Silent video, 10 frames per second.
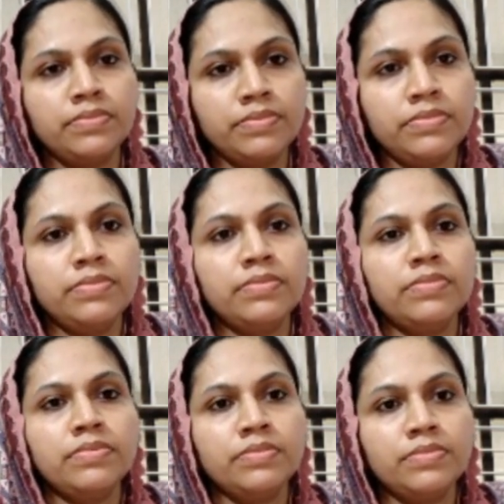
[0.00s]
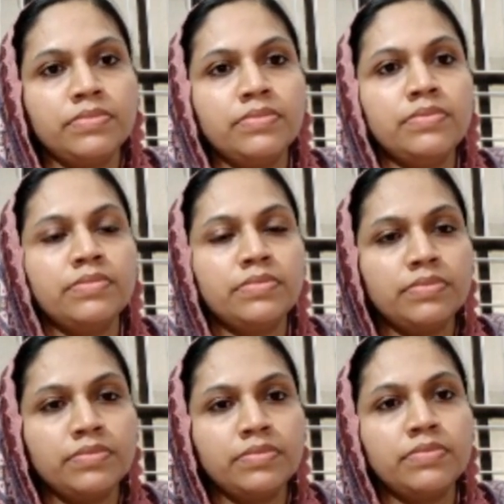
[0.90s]

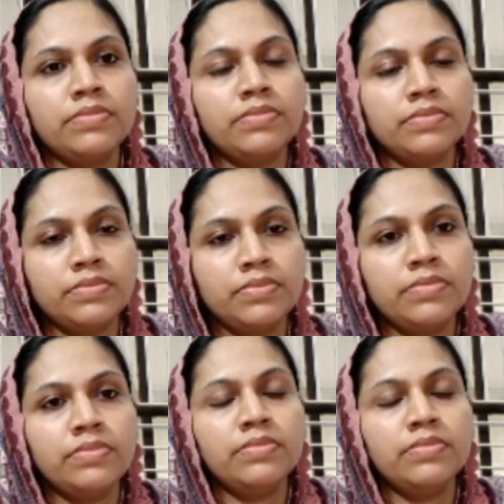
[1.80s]
No words are spoken by the person on screen.